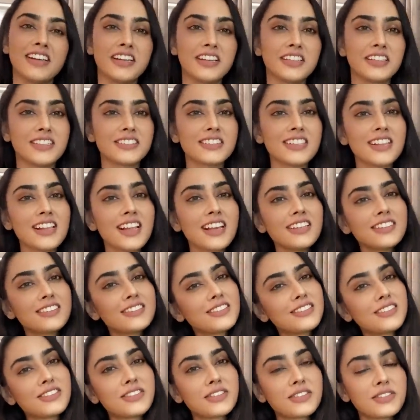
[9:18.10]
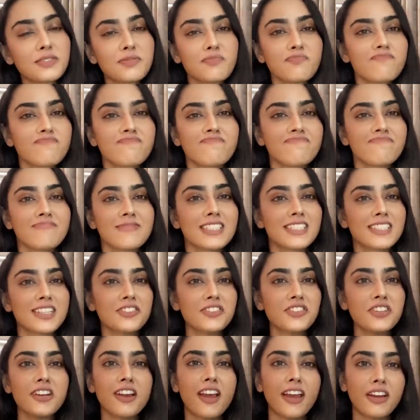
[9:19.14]
This is like
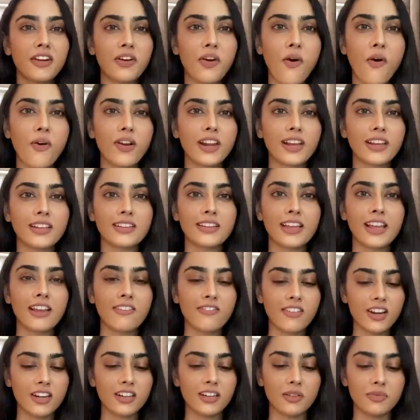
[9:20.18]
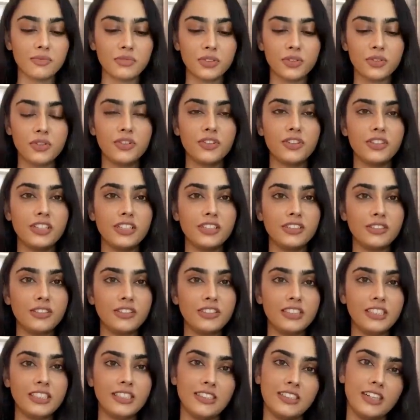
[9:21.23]
such an iconic thing when it comes to Korean
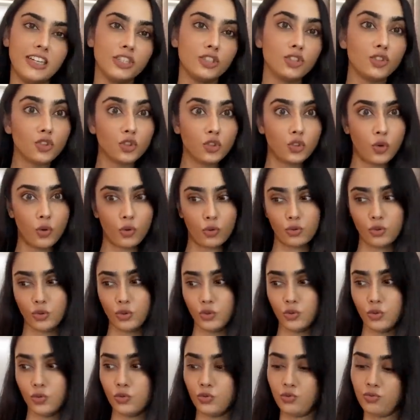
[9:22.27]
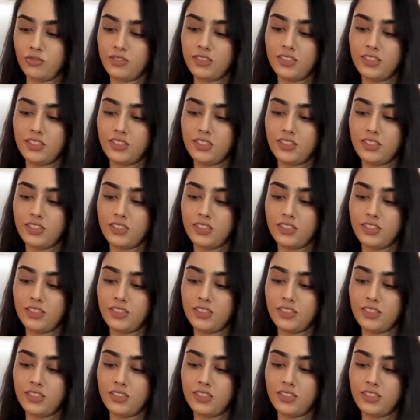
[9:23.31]
cuisine, right? Soju.